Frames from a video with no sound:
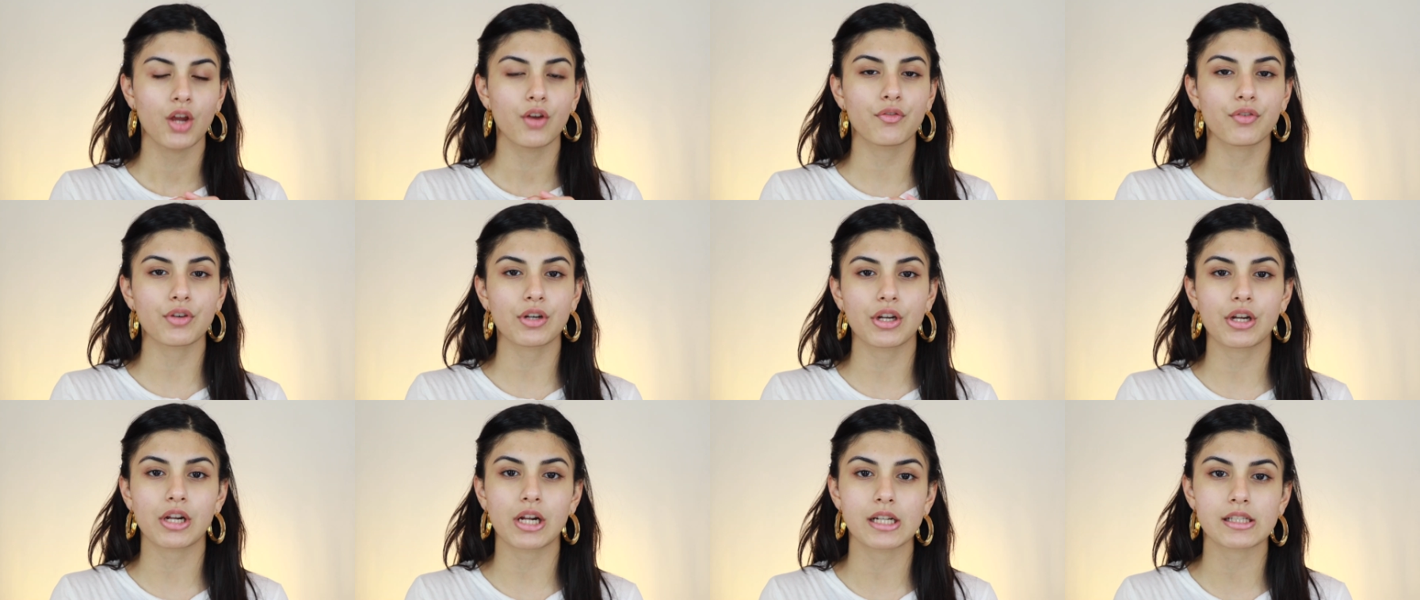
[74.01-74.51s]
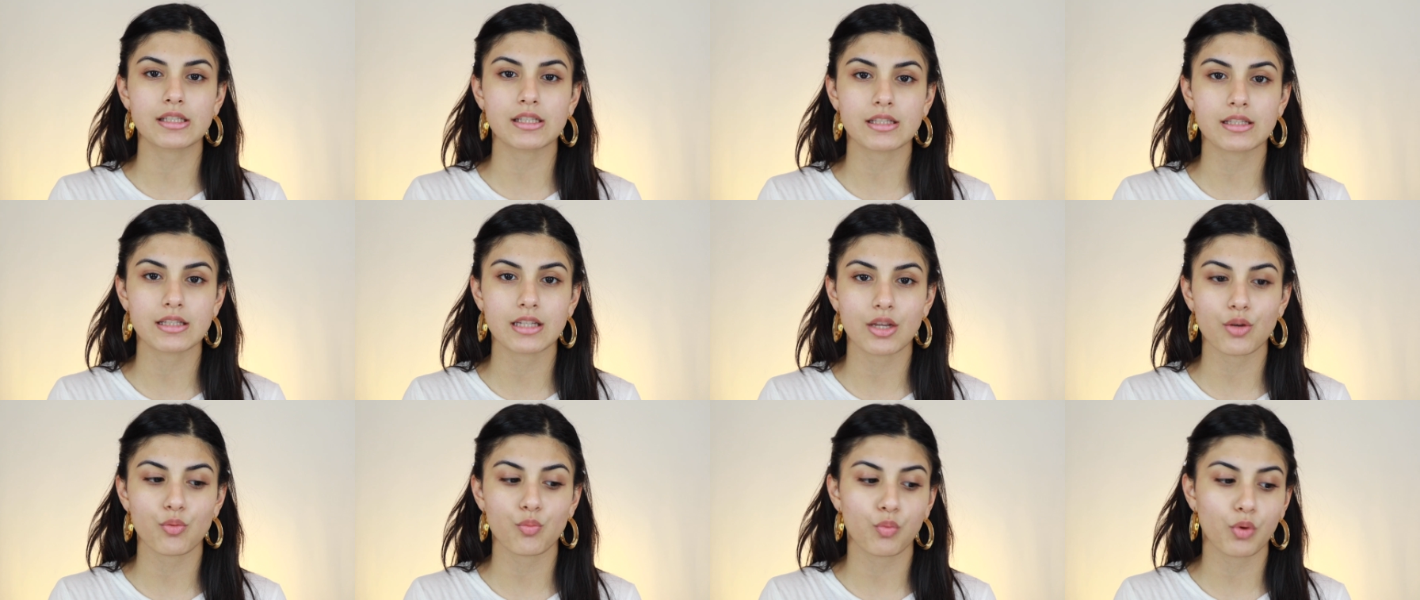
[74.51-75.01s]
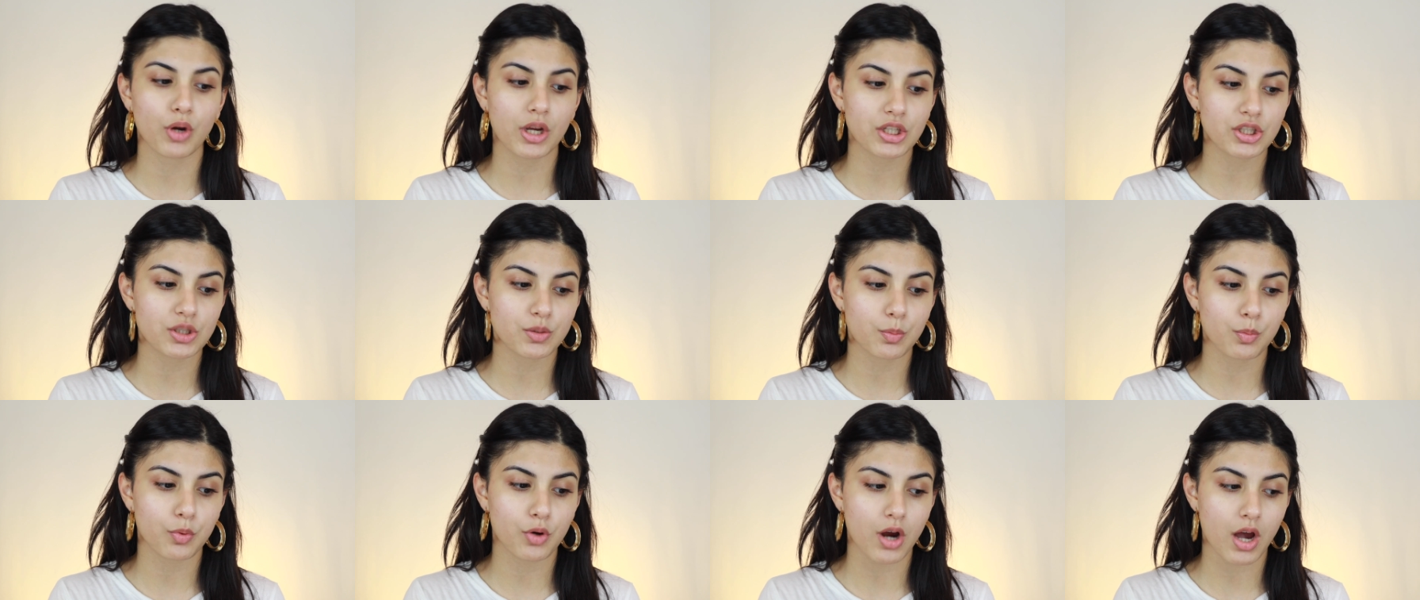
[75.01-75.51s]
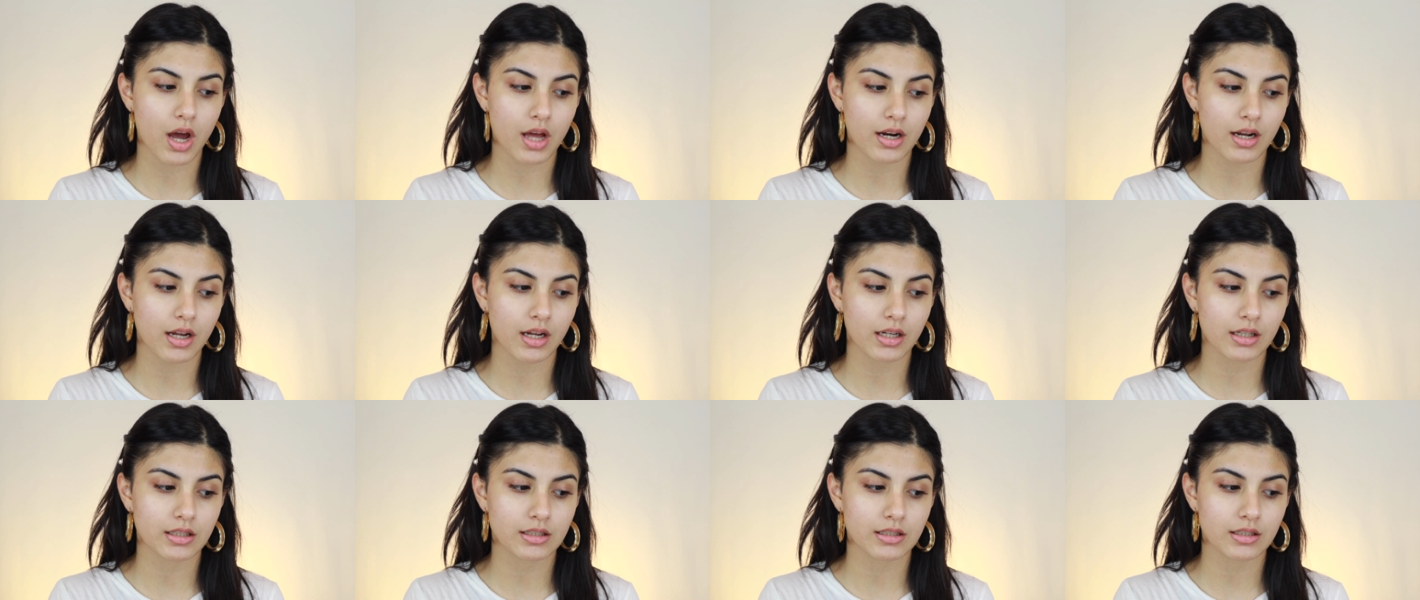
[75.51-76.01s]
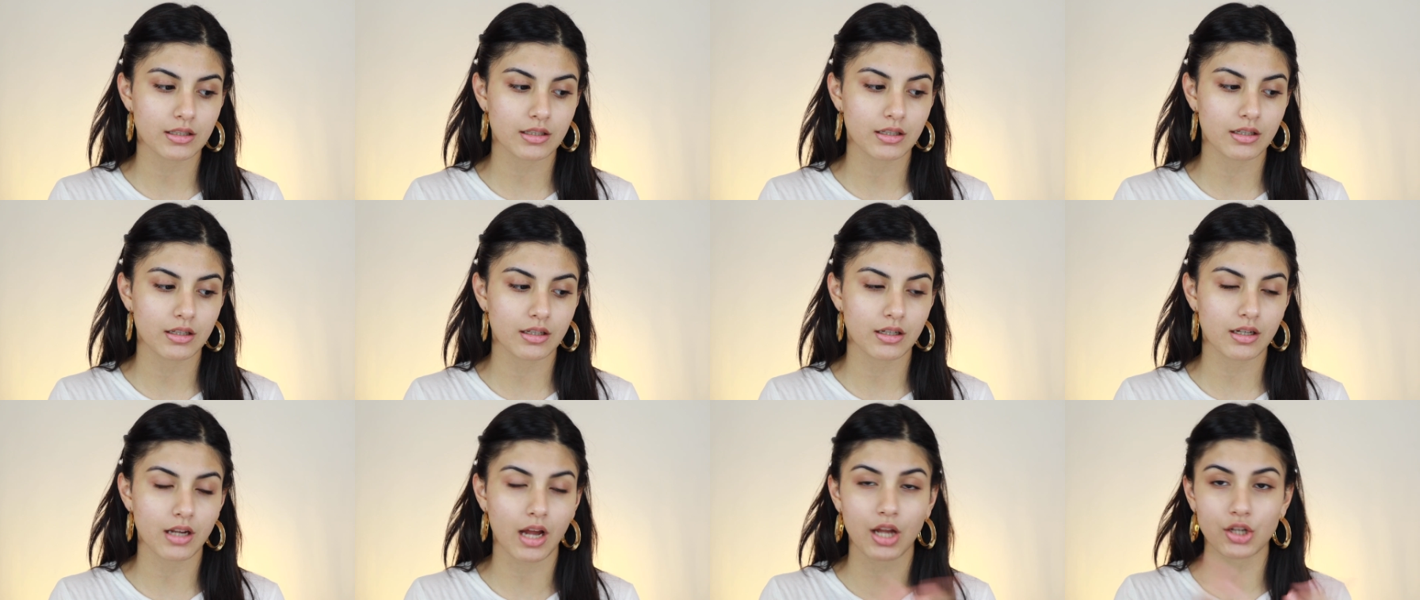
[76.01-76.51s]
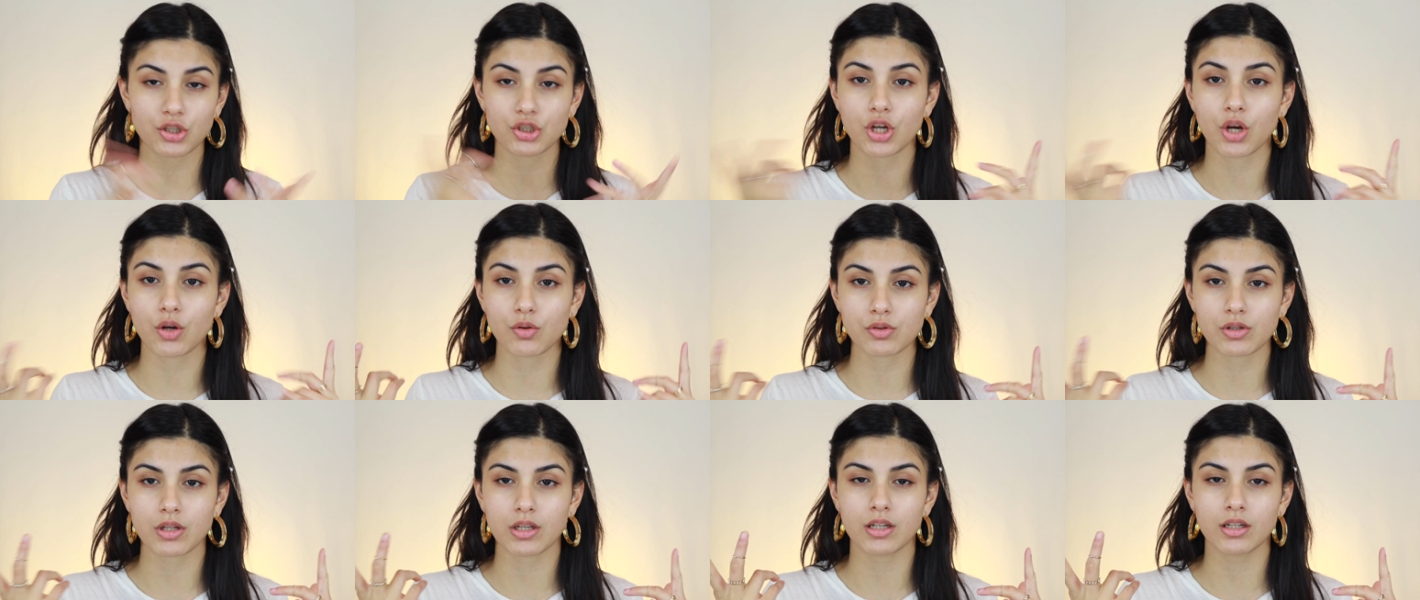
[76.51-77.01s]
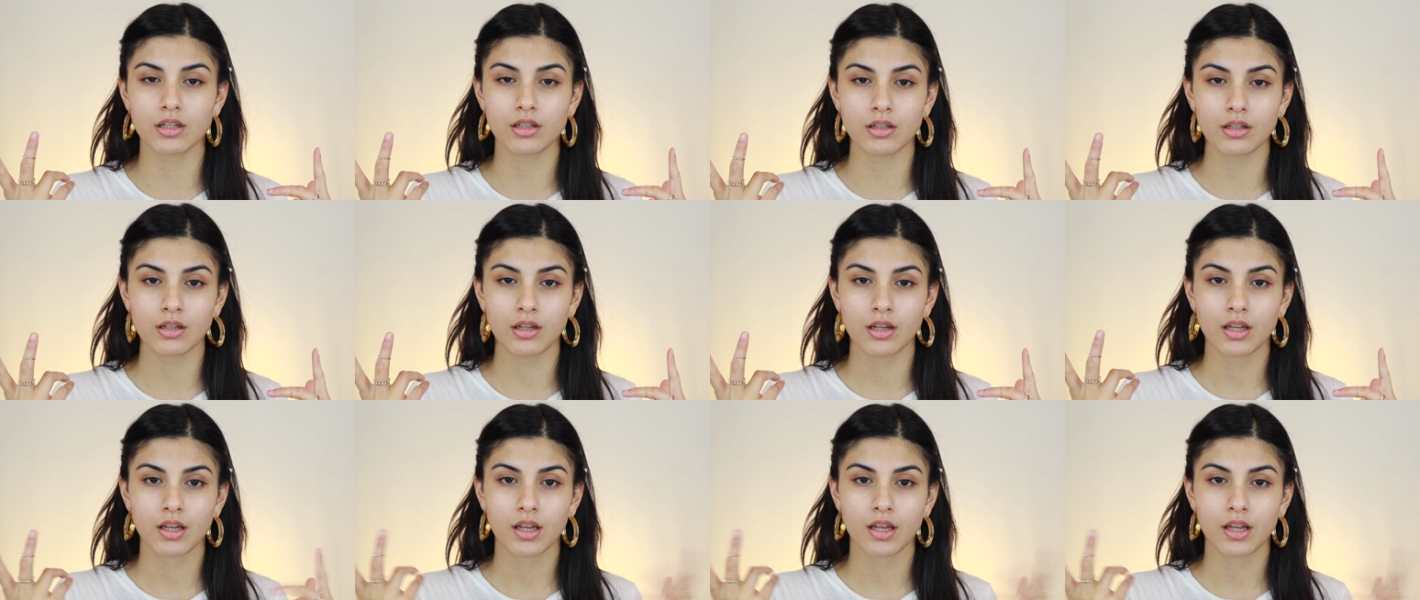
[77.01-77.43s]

for you guys to see which product got chosen,